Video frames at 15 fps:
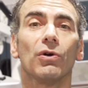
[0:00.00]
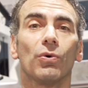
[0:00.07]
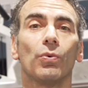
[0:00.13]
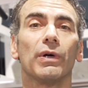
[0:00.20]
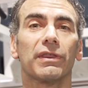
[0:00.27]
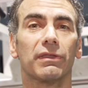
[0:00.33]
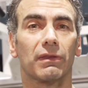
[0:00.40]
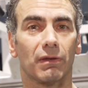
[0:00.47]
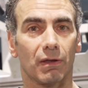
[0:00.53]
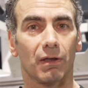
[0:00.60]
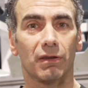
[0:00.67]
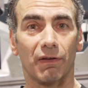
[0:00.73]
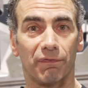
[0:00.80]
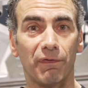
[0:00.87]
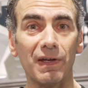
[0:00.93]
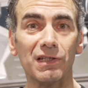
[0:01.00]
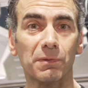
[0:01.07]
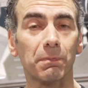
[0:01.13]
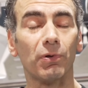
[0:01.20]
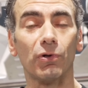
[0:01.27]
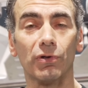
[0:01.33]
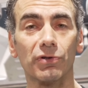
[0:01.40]
with the face
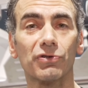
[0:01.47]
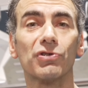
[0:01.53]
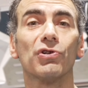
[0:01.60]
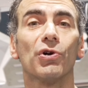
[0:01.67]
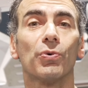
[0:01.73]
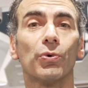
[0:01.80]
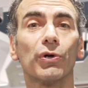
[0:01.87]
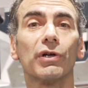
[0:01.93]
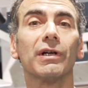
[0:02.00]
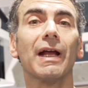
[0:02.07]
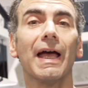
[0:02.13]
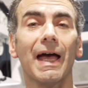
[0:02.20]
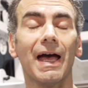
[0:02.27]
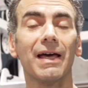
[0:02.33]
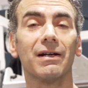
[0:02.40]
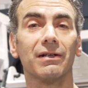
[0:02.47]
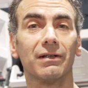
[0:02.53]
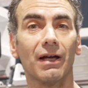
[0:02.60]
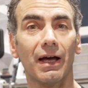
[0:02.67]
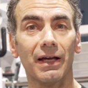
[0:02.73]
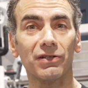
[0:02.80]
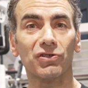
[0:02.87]
pulls, we're going to add
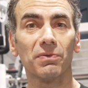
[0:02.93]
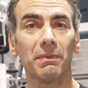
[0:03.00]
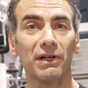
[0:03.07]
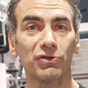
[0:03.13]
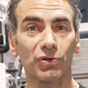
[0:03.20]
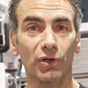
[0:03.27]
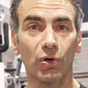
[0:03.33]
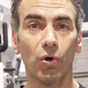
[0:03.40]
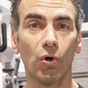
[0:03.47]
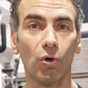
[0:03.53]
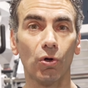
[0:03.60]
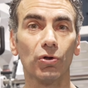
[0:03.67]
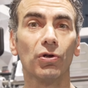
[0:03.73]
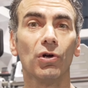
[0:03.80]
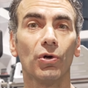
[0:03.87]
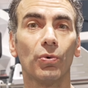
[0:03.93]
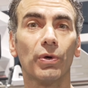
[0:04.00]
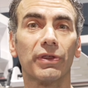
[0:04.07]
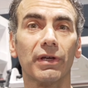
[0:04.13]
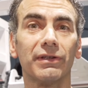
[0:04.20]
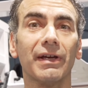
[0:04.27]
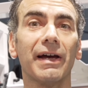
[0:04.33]
an isometric hold
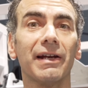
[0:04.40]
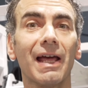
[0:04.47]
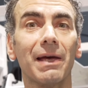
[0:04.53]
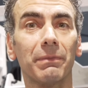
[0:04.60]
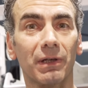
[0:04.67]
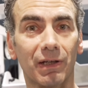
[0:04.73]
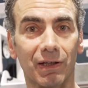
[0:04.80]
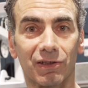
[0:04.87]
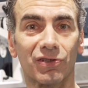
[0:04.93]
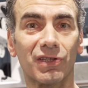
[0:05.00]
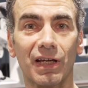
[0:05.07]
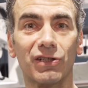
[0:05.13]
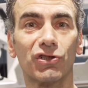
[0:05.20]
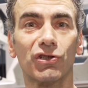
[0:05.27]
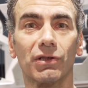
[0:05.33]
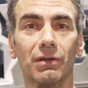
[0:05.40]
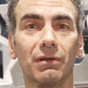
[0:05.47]
with a dynamic extension.